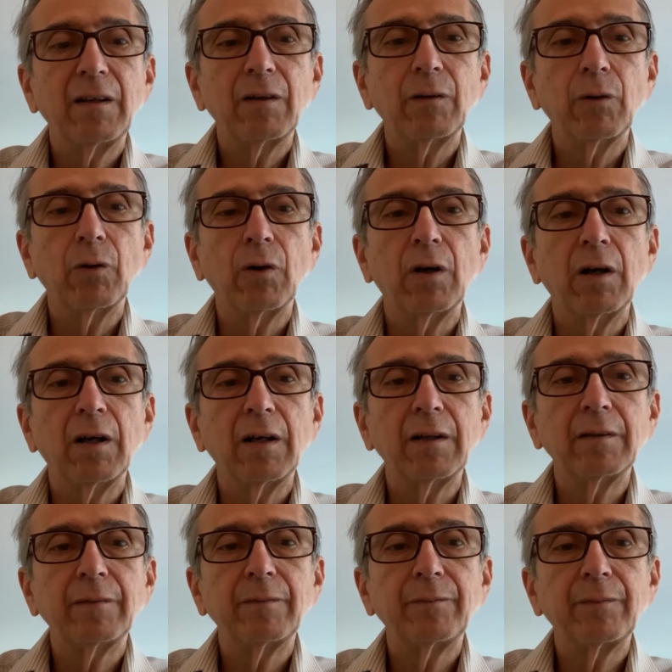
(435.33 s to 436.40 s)

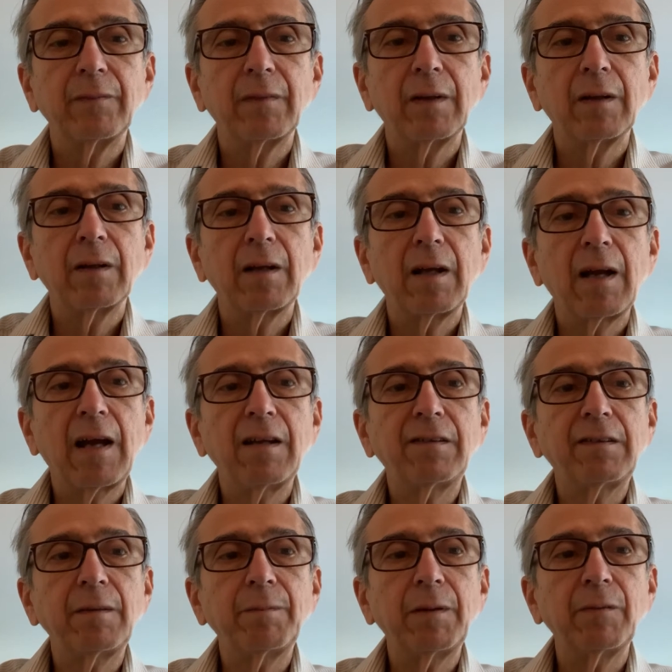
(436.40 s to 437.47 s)
or
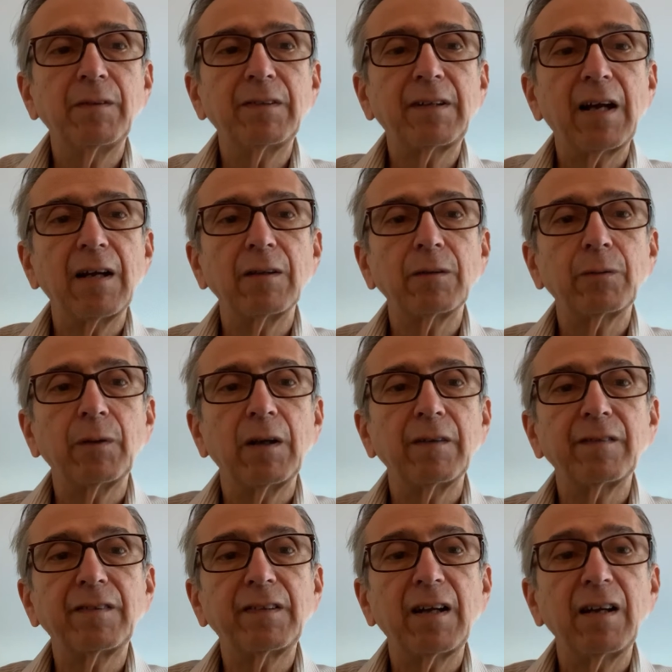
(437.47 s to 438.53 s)
ACB was down
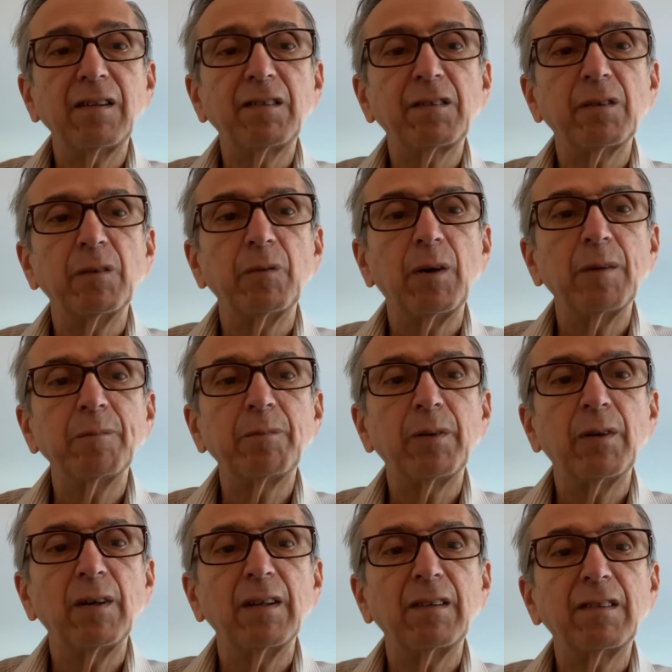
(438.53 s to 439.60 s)
12 cents or
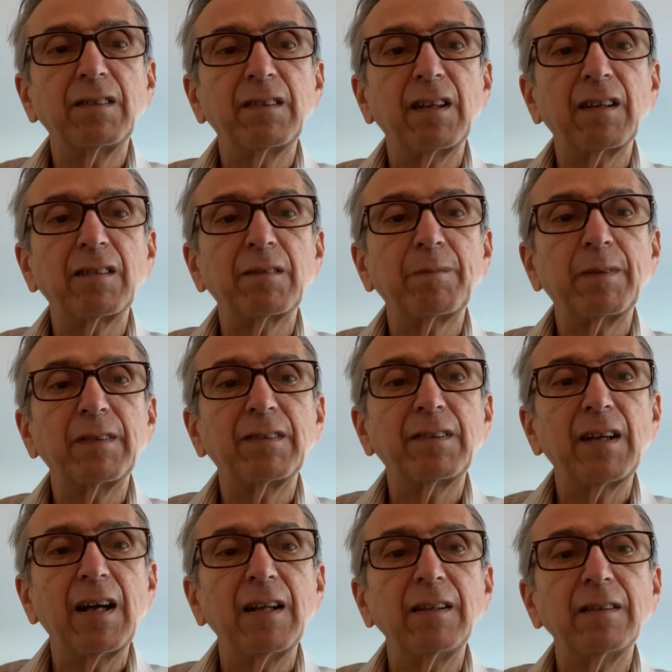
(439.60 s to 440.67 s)

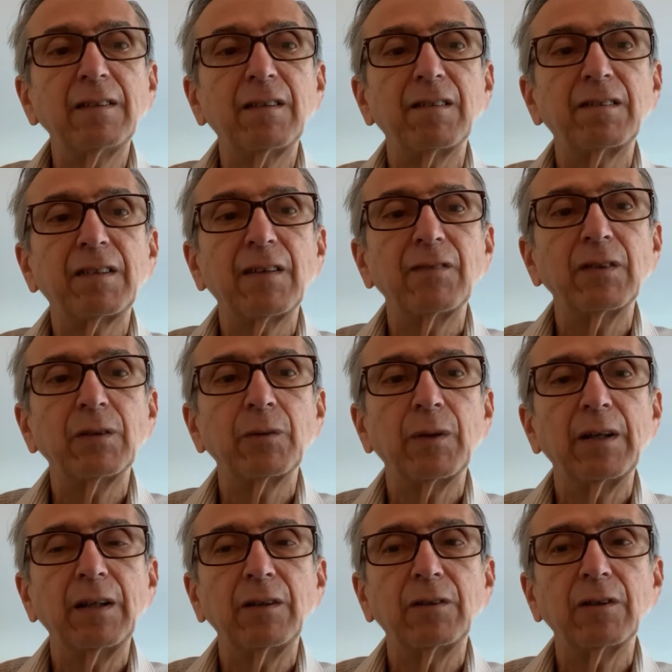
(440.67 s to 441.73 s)
1.6% to
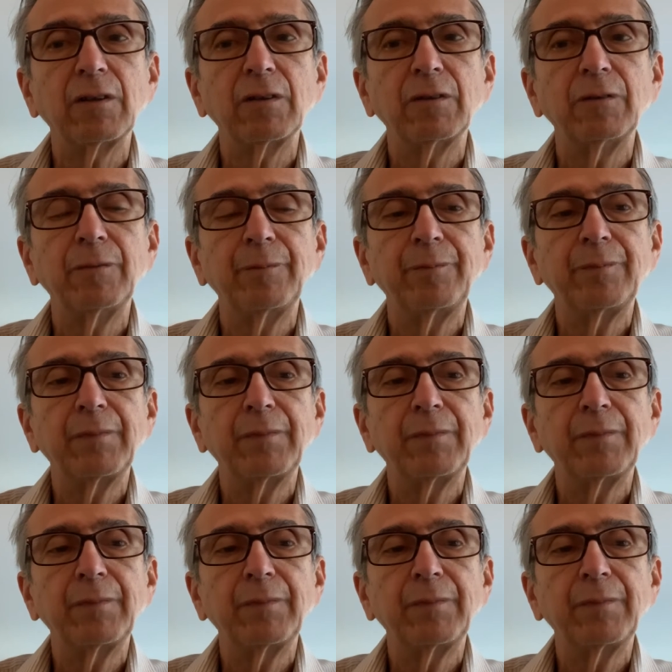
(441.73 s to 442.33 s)
722.